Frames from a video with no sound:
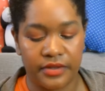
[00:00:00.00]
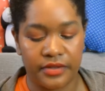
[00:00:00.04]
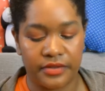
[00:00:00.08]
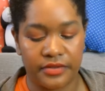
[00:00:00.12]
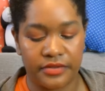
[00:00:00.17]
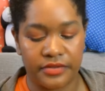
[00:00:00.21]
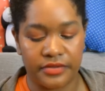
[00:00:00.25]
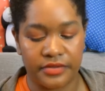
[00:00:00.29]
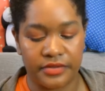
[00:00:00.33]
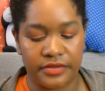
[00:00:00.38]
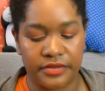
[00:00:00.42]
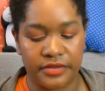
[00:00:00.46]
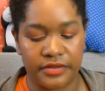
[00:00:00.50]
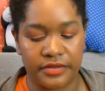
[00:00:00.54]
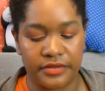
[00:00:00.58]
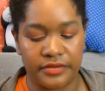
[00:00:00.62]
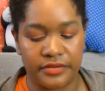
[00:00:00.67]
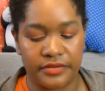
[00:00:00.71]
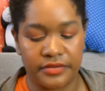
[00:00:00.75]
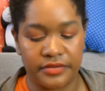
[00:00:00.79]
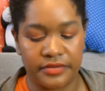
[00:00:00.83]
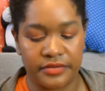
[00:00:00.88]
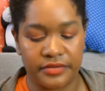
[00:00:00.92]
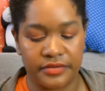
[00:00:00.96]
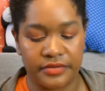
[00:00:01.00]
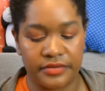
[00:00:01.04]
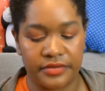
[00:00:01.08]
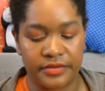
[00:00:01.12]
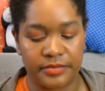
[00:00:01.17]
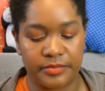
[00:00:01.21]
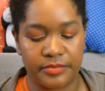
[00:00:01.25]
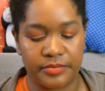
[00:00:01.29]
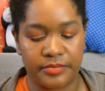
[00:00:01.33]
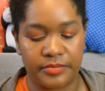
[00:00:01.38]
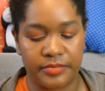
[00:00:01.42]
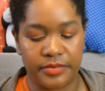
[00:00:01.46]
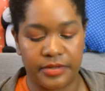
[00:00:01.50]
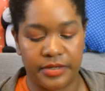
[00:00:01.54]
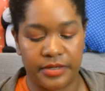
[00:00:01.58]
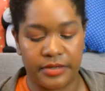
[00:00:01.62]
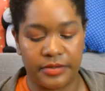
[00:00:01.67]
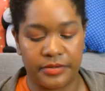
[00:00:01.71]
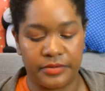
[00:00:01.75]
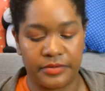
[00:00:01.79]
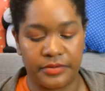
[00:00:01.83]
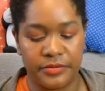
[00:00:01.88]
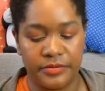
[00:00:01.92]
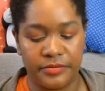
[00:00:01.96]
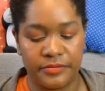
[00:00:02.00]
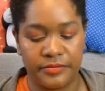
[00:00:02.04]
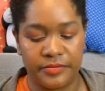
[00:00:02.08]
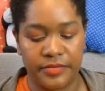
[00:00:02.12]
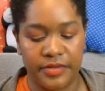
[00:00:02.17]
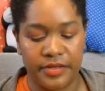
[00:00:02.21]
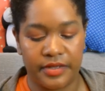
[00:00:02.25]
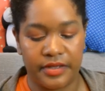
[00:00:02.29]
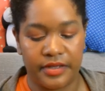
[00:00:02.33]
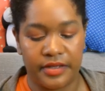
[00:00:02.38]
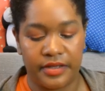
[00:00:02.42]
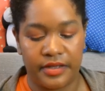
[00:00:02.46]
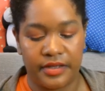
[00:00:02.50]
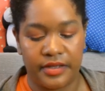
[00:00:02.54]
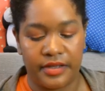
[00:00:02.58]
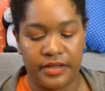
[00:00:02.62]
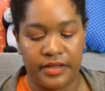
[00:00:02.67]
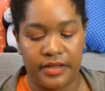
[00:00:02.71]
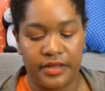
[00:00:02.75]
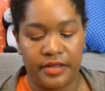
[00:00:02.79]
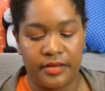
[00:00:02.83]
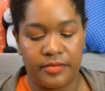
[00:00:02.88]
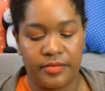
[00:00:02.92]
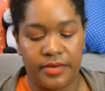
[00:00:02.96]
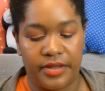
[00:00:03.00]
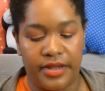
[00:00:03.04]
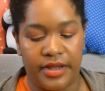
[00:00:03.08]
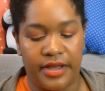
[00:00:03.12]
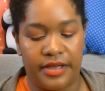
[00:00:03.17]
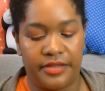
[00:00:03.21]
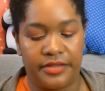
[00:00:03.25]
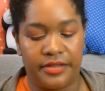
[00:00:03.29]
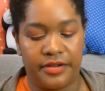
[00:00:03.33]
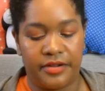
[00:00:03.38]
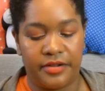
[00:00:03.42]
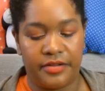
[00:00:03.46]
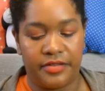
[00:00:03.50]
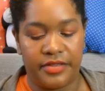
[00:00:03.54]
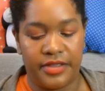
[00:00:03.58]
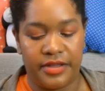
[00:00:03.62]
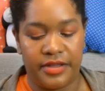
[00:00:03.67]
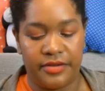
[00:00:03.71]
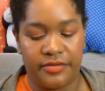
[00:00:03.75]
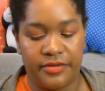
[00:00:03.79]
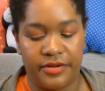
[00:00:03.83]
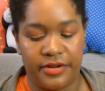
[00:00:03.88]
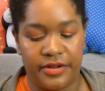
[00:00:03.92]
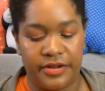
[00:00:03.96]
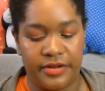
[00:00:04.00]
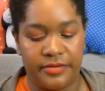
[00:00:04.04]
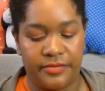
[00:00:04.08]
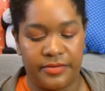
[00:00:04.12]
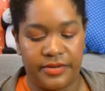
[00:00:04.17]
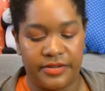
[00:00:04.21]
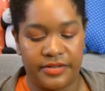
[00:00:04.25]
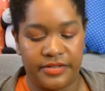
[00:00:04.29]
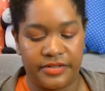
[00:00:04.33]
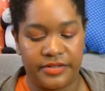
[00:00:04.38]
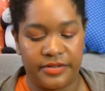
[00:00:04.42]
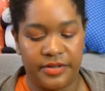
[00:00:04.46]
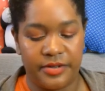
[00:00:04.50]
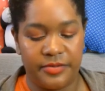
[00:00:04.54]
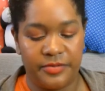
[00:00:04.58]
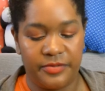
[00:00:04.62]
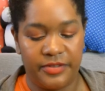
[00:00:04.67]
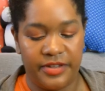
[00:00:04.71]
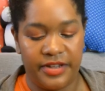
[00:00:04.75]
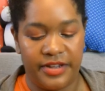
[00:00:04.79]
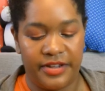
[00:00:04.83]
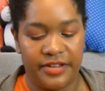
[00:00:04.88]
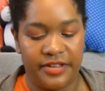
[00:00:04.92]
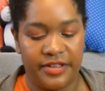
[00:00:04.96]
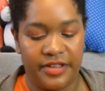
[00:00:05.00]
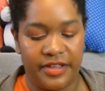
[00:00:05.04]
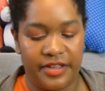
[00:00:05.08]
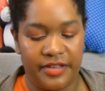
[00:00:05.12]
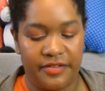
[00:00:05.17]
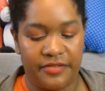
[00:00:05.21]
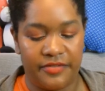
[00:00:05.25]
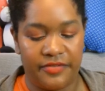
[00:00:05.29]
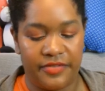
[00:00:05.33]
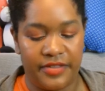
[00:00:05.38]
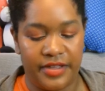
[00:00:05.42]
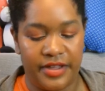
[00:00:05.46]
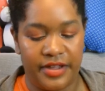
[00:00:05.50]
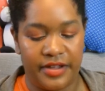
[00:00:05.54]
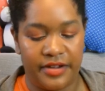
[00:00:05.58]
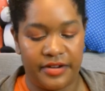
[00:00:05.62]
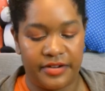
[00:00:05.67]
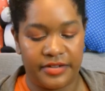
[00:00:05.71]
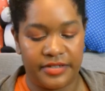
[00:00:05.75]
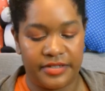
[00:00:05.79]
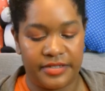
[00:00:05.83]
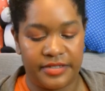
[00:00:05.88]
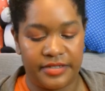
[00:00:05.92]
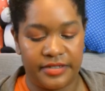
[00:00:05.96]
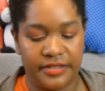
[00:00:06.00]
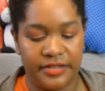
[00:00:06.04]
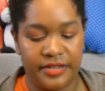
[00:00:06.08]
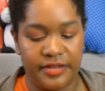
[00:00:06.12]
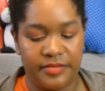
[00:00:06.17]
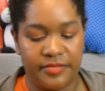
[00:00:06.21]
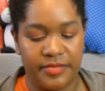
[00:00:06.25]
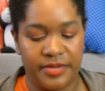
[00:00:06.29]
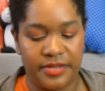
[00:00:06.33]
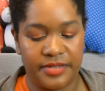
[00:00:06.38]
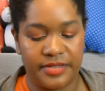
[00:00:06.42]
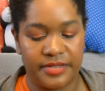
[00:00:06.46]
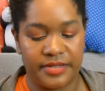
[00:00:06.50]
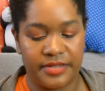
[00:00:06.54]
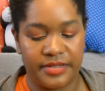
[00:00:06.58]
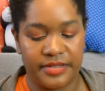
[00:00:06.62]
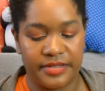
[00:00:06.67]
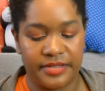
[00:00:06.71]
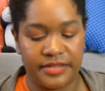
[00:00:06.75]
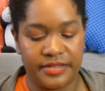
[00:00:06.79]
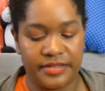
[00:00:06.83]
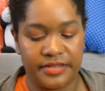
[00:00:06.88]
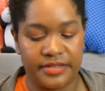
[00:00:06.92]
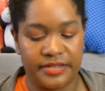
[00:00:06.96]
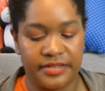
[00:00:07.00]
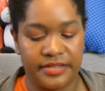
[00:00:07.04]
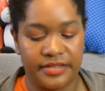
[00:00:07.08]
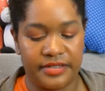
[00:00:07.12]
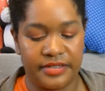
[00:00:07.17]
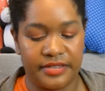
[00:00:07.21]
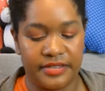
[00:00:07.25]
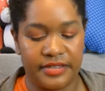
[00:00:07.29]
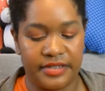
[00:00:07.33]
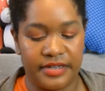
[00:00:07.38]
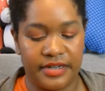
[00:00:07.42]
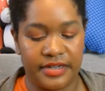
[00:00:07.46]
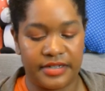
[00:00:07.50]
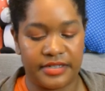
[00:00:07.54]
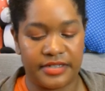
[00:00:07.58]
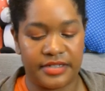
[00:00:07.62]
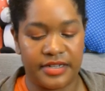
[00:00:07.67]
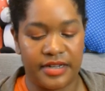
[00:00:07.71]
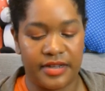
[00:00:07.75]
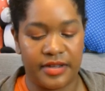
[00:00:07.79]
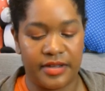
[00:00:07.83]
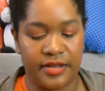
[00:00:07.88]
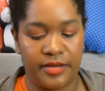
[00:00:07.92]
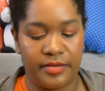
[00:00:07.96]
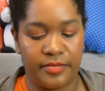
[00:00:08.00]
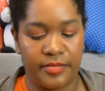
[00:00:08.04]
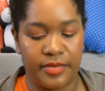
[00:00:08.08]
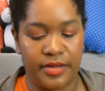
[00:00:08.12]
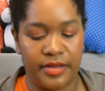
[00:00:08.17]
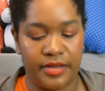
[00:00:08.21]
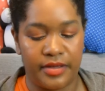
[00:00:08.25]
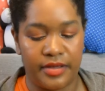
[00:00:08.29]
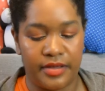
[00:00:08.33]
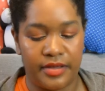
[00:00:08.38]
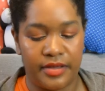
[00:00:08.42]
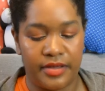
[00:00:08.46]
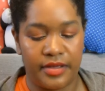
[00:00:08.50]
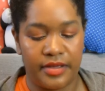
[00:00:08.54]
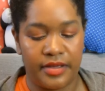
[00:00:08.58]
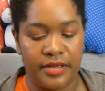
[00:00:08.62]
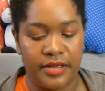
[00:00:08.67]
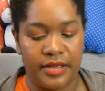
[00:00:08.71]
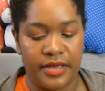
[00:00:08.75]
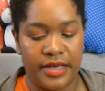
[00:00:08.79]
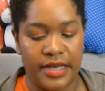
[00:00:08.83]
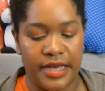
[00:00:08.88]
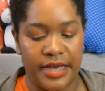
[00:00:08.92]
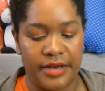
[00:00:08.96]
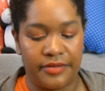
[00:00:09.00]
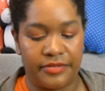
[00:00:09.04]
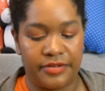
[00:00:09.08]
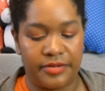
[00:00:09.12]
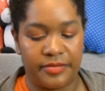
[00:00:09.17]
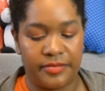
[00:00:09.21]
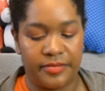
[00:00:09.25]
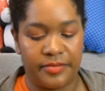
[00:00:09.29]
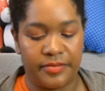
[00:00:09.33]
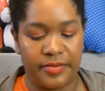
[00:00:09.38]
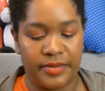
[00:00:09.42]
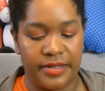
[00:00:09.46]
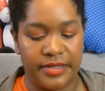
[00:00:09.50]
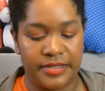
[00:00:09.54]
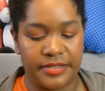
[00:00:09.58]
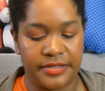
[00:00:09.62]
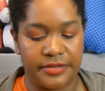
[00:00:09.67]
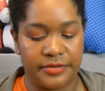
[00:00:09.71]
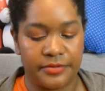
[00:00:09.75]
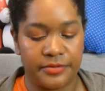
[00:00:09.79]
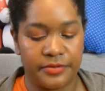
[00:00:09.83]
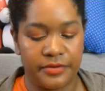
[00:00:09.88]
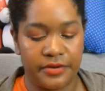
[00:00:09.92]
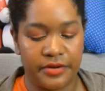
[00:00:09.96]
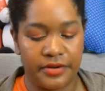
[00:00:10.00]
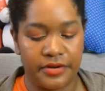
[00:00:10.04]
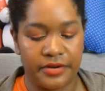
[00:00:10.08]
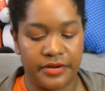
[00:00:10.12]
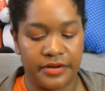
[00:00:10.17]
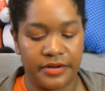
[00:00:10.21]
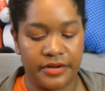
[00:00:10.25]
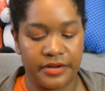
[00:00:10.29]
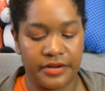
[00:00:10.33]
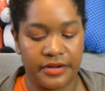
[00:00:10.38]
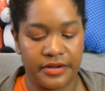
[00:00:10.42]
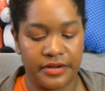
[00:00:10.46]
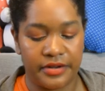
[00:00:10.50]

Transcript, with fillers: So it was pretty cool. But yeah, they they were good ones. Hopefully, if they are still in business the next time I have to place an order,